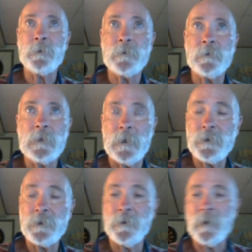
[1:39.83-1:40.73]

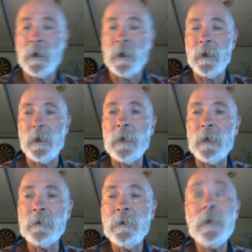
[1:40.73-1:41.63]
selection,
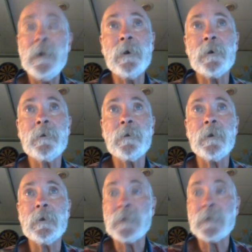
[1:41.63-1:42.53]
and here
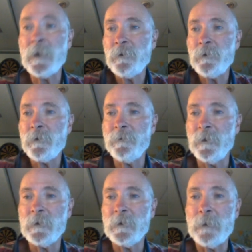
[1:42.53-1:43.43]
the center of the
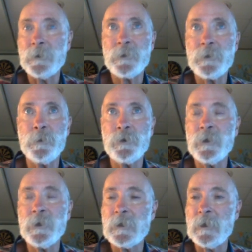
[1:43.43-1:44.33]
phenotype distribution
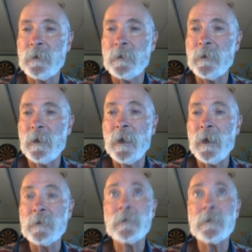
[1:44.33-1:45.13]
is selected against,